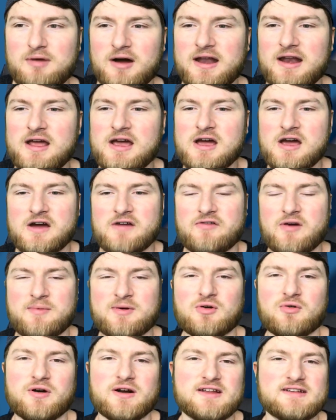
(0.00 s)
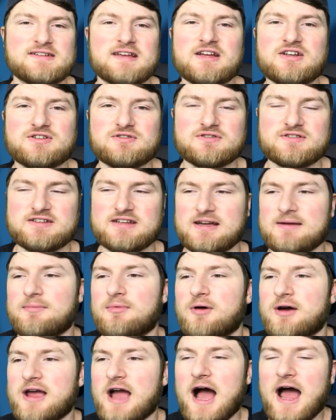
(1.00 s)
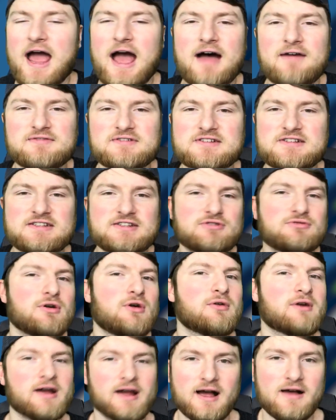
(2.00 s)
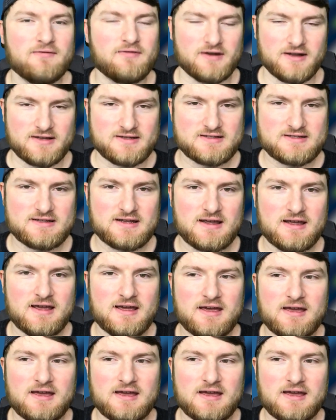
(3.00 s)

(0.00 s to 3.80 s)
But from an organizational standpoint, I have zero confidence